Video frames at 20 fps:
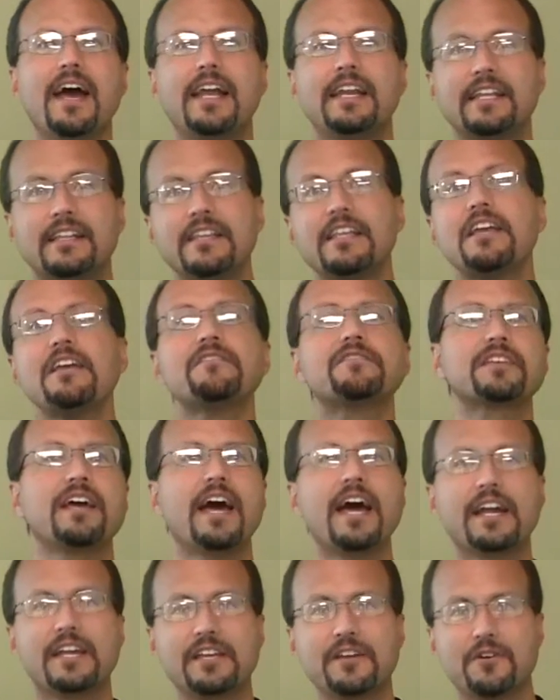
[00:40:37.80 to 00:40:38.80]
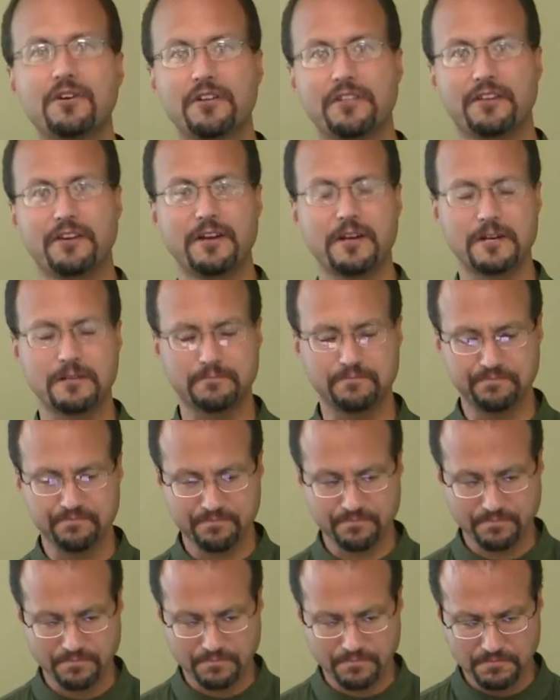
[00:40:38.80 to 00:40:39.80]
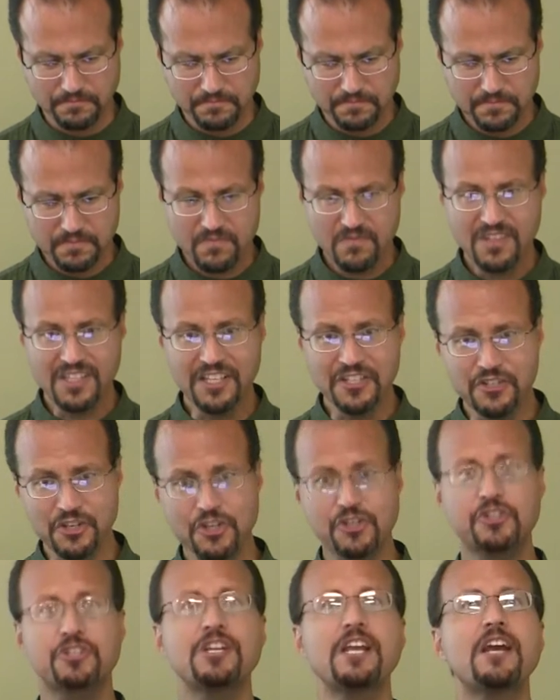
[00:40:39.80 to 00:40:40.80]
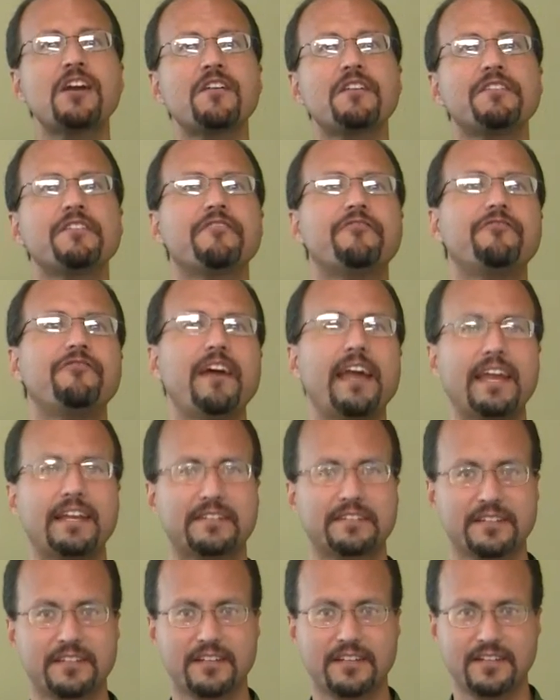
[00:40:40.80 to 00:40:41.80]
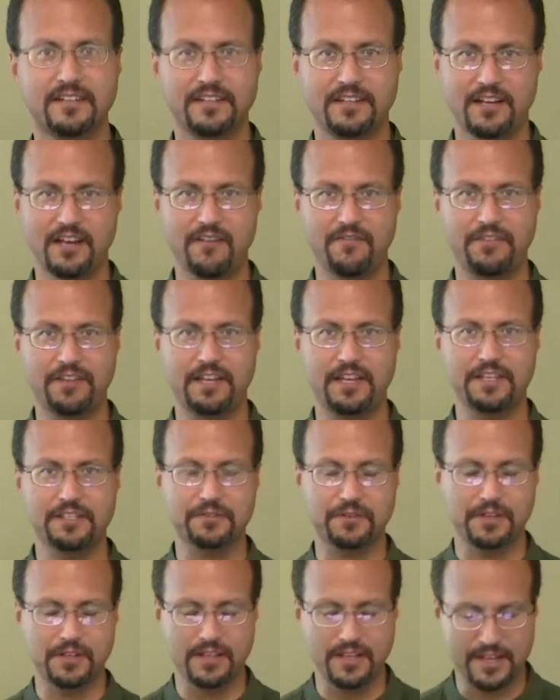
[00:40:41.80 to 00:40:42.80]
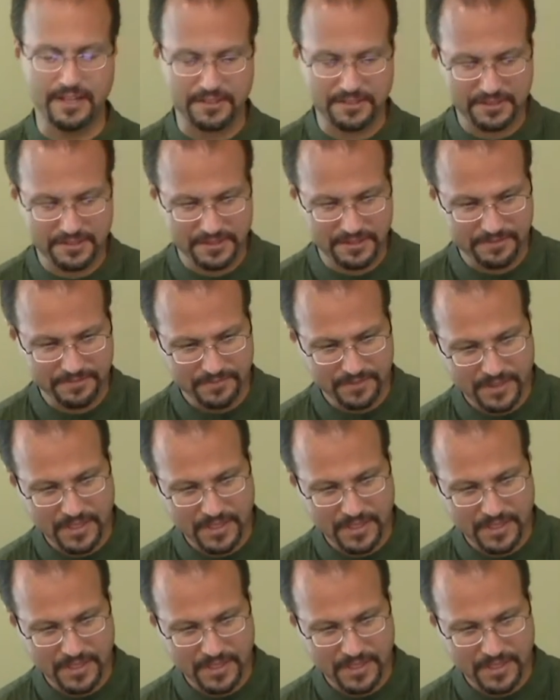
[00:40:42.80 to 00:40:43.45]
And he leaves Achior there to share in the fate of the Israelites.